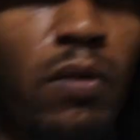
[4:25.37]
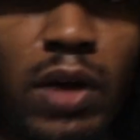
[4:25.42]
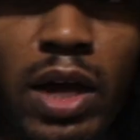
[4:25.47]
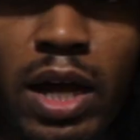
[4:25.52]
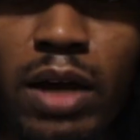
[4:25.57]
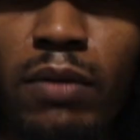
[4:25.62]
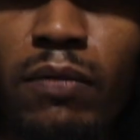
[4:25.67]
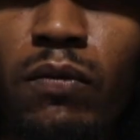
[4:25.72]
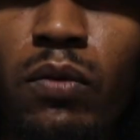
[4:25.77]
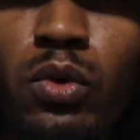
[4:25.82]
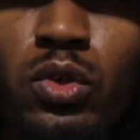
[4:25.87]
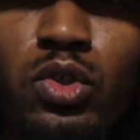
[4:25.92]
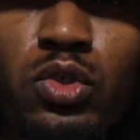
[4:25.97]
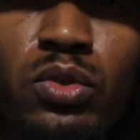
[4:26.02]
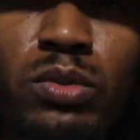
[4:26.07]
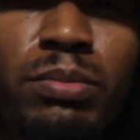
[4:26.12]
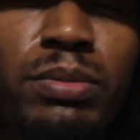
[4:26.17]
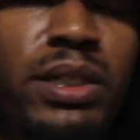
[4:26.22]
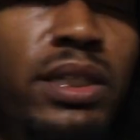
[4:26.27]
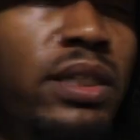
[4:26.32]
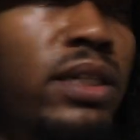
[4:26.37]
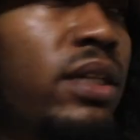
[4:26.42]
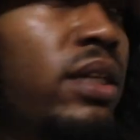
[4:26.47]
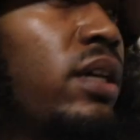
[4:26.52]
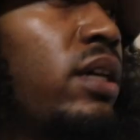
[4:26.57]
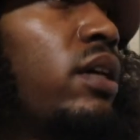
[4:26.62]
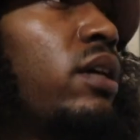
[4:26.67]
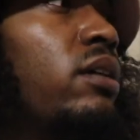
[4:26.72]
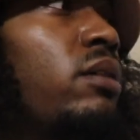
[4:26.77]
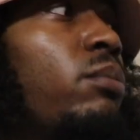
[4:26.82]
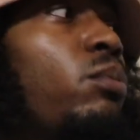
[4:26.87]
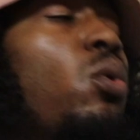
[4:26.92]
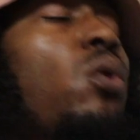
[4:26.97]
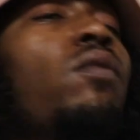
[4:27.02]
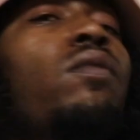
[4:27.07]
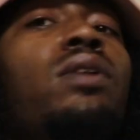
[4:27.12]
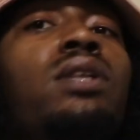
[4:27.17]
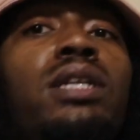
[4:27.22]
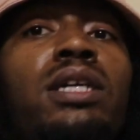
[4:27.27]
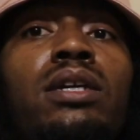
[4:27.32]
kind of force you to be more
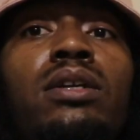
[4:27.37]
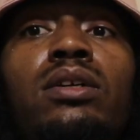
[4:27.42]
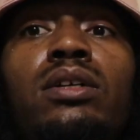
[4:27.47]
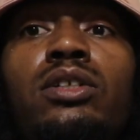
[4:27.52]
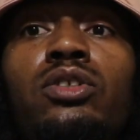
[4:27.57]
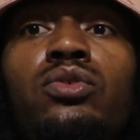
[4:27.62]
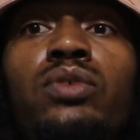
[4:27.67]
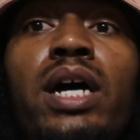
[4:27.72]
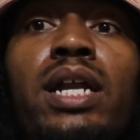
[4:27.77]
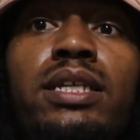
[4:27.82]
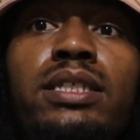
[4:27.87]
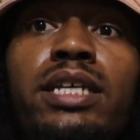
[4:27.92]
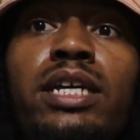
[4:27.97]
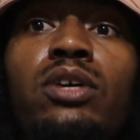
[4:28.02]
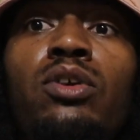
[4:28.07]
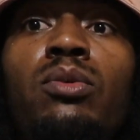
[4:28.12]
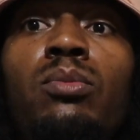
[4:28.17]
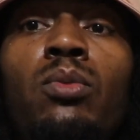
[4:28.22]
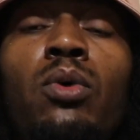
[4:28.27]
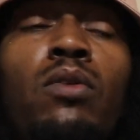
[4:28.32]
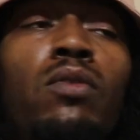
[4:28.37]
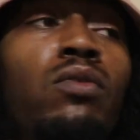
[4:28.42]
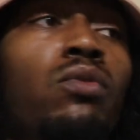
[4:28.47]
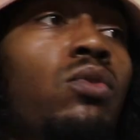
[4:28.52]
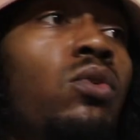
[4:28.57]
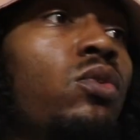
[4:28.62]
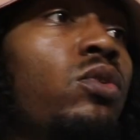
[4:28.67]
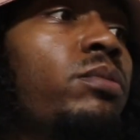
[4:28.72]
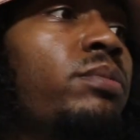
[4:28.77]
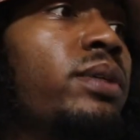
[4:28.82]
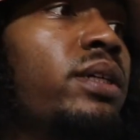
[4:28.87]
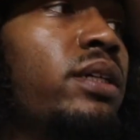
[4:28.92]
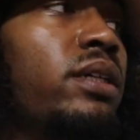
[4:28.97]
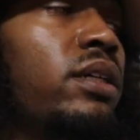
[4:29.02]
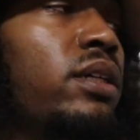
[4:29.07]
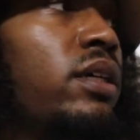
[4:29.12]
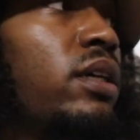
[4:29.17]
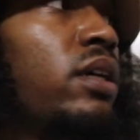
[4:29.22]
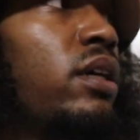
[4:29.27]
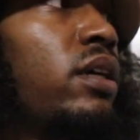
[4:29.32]
of a leader, because you gotta take on more of a role to
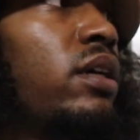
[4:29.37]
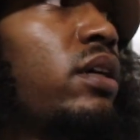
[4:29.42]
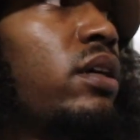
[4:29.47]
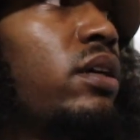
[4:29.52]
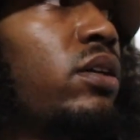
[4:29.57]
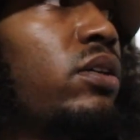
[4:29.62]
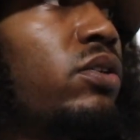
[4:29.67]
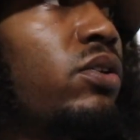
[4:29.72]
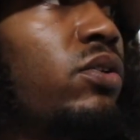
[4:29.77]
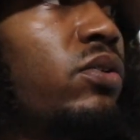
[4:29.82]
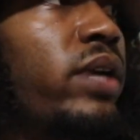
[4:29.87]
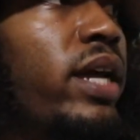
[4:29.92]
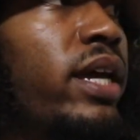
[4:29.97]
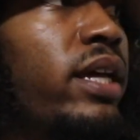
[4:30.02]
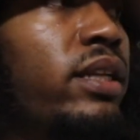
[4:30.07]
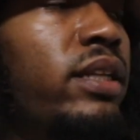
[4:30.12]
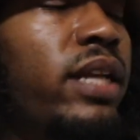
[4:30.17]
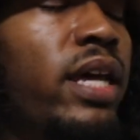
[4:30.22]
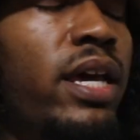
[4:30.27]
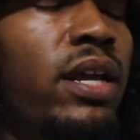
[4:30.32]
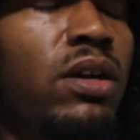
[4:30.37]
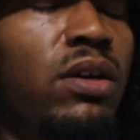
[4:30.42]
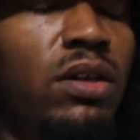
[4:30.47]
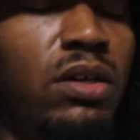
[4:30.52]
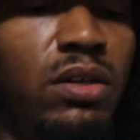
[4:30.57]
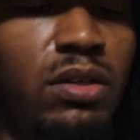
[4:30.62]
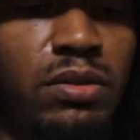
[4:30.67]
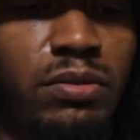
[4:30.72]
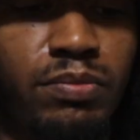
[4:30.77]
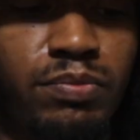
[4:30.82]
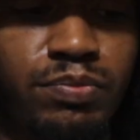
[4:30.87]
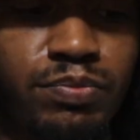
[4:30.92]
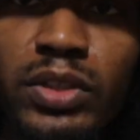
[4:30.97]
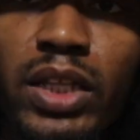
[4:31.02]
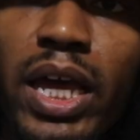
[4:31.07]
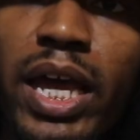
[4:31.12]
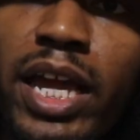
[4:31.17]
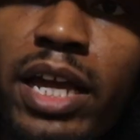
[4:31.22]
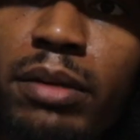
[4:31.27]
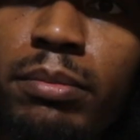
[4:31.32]
be, you know,
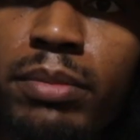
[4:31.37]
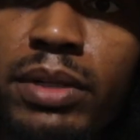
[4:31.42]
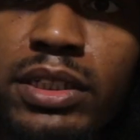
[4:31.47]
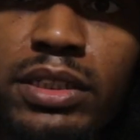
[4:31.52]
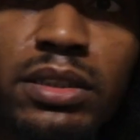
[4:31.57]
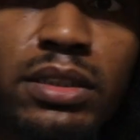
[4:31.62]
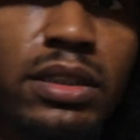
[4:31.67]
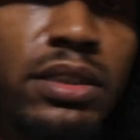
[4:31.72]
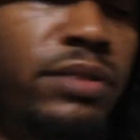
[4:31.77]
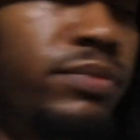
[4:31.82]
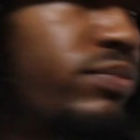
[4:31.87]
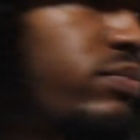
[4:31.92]
the head, basically.